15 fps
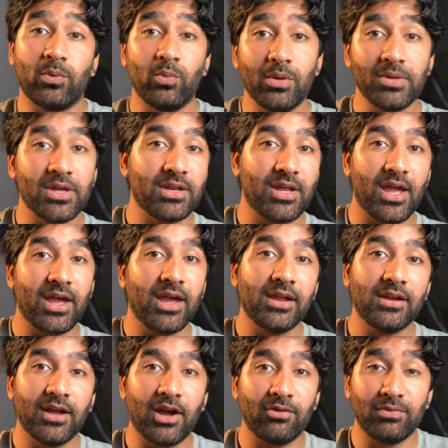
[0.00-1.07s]
women,
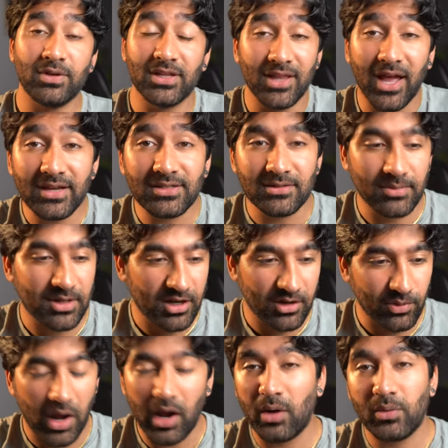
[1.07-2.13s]
and I really liked it, and
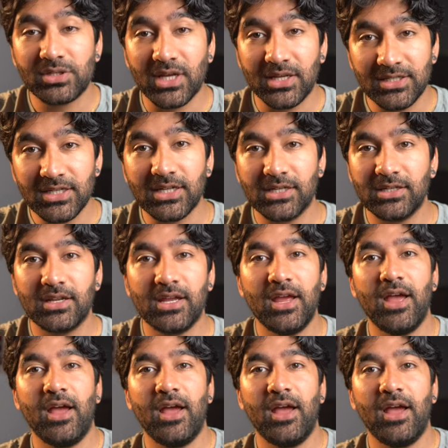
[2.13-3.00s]
I wish I didn't.